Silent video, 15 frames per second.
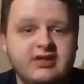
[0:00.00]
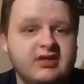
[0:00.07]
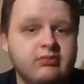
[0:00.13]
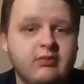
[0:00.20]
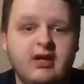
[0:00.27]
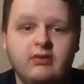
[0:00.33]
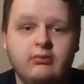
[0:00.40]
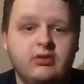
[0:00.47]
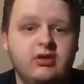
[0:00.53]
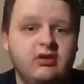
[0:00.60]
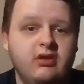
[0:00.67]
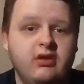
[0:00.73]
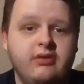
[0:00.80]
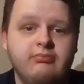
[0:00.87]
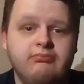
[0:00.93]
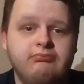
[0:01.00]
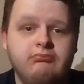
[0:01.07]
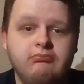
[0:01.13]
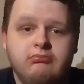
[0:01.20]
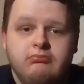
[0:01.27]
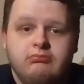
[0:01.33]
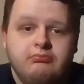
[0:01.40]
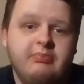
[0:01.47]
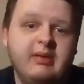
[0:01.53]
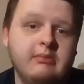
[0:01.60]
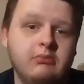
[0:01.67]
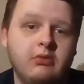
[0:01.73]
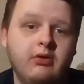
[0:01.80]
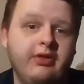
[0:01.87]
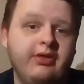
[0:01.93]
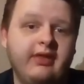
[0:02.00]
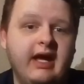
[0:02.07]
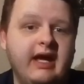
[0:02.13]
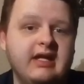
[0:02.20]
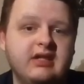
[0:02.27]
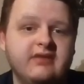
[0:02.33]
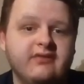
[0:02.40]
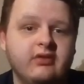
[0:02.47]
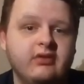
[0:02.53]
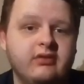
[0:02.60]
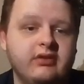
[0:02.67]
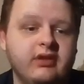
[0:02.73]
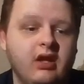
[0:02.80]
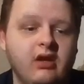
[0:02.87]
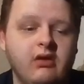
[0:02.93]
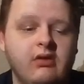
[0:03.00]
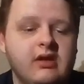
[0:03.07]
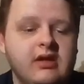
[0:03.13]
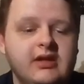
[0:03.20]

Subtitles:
It's well worth a bit more than that even, you know.